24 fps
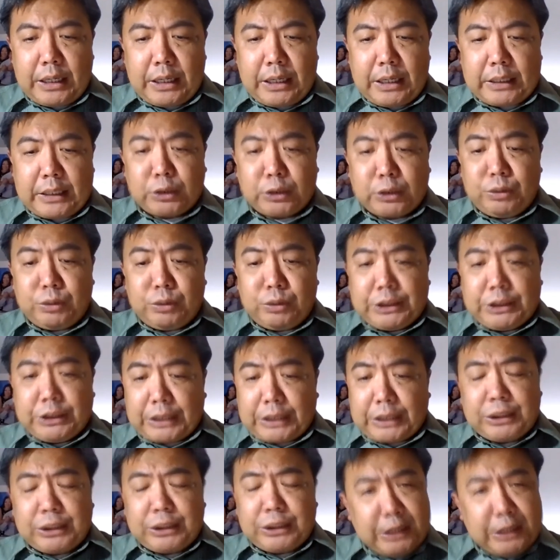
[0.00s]
and as we
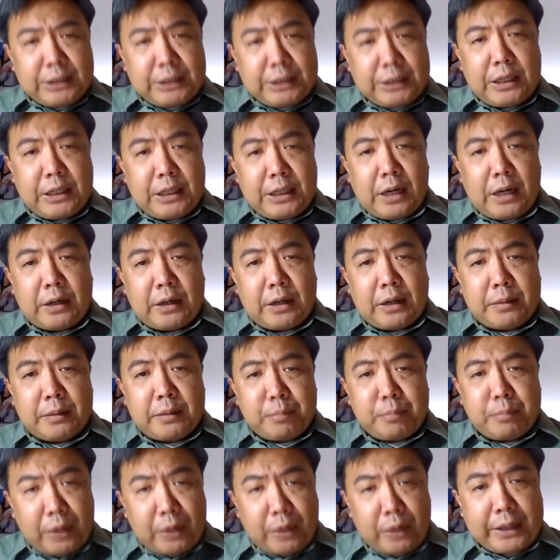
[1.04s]
succeed, our
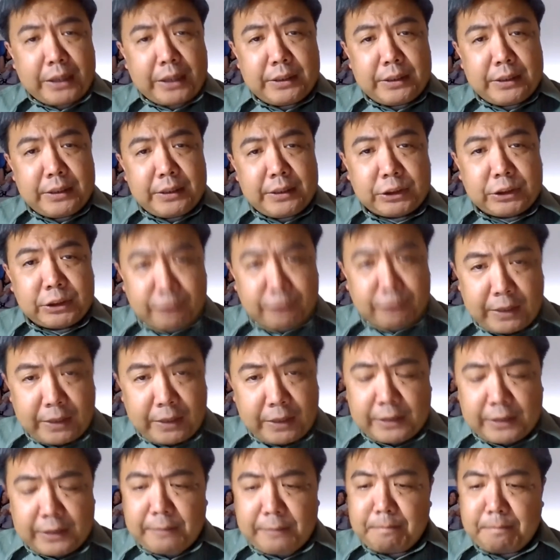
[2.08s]
pride is
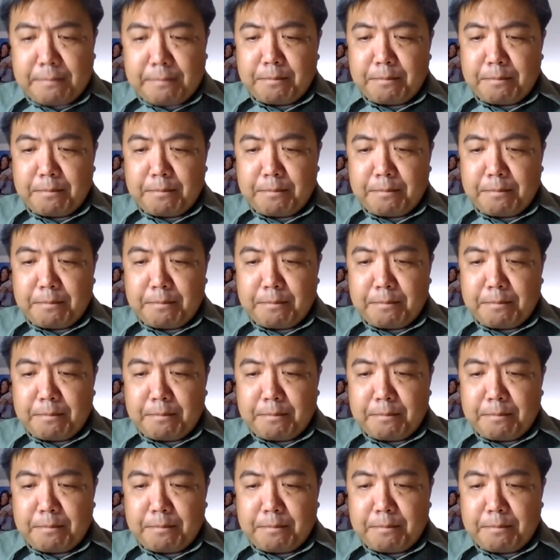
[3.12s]
fed.